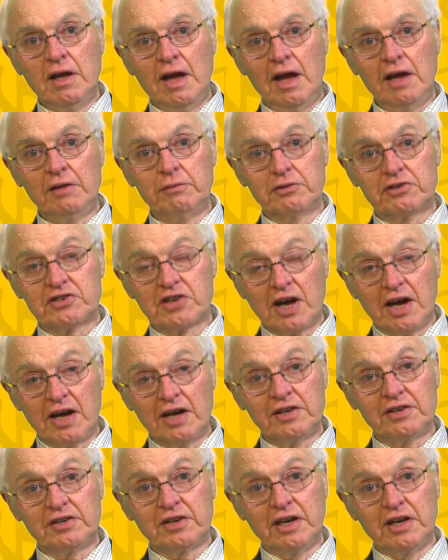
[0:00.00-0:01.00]
had
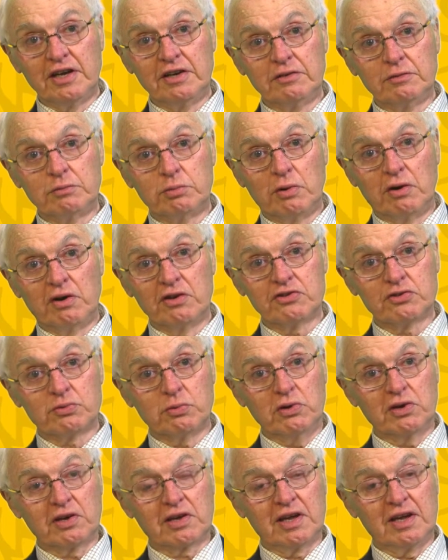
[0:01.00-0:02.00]
retired and was
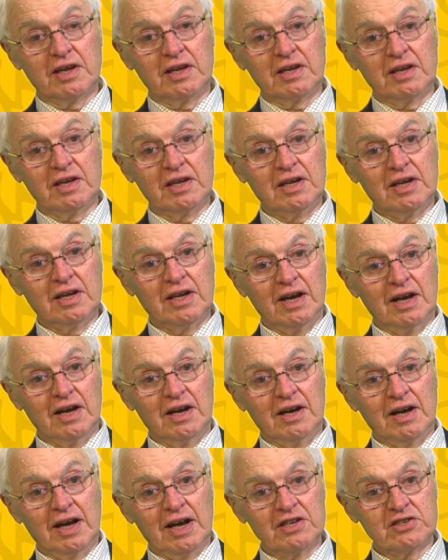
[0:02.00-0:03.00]
working
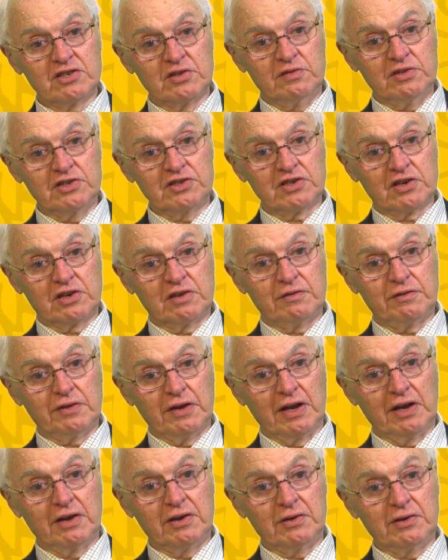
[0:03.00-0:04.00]
as a visiting
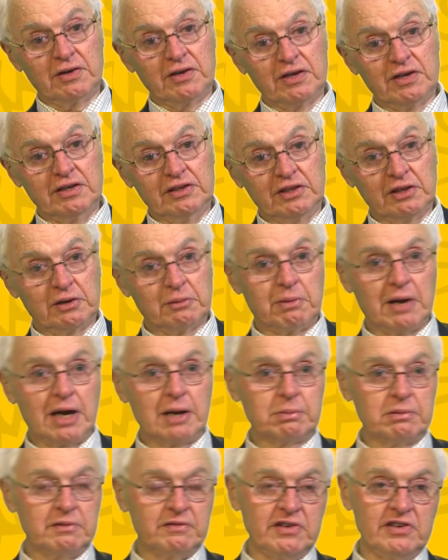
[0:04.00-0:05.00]
fellow in the
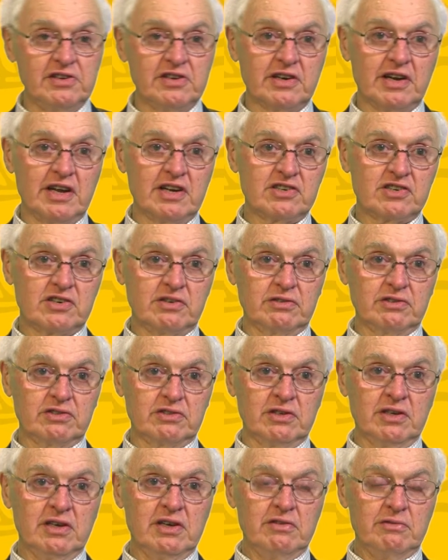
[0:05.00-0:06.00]
Department of International
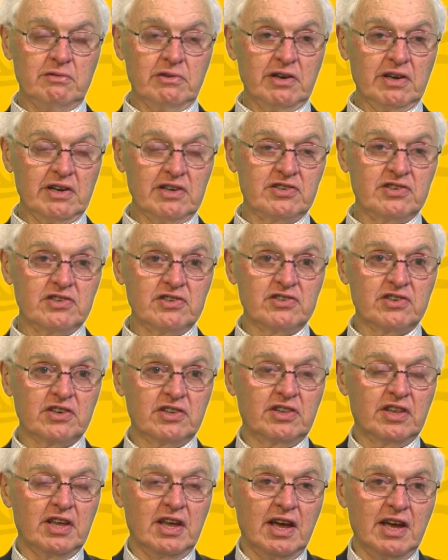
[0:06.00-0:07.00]
Relations at
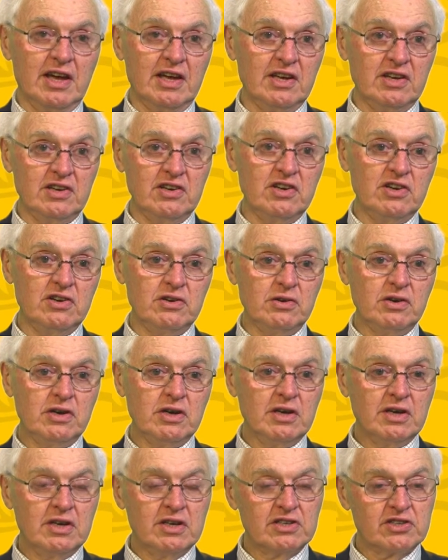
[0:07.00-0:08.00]
the ANU.
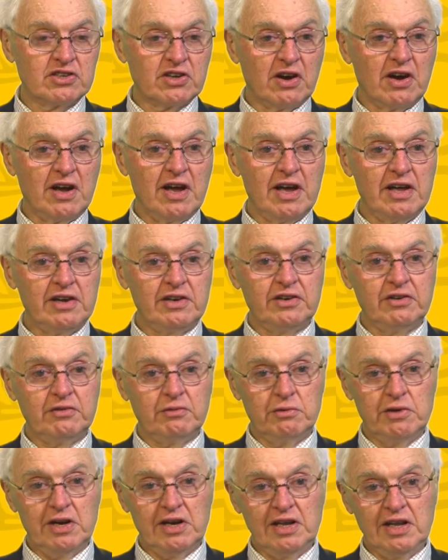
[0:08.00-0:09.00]
So I had
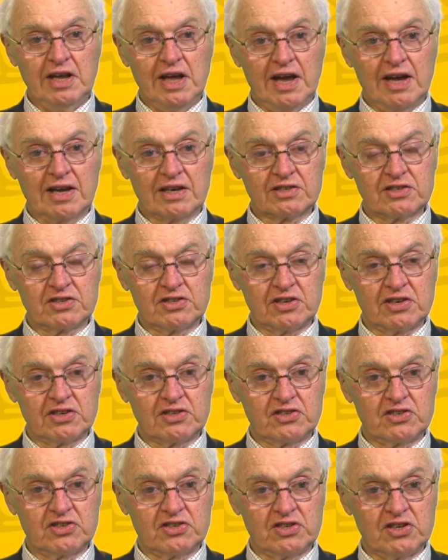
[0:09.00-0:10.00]
ready
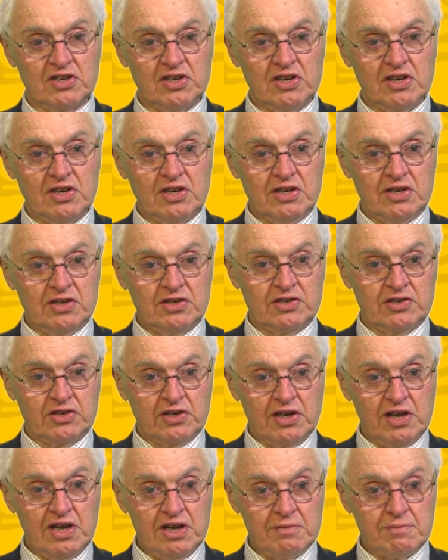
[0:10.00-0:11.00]
access to
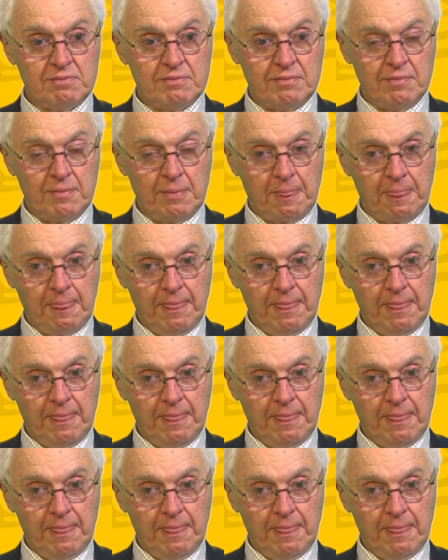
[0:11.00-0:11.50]
him.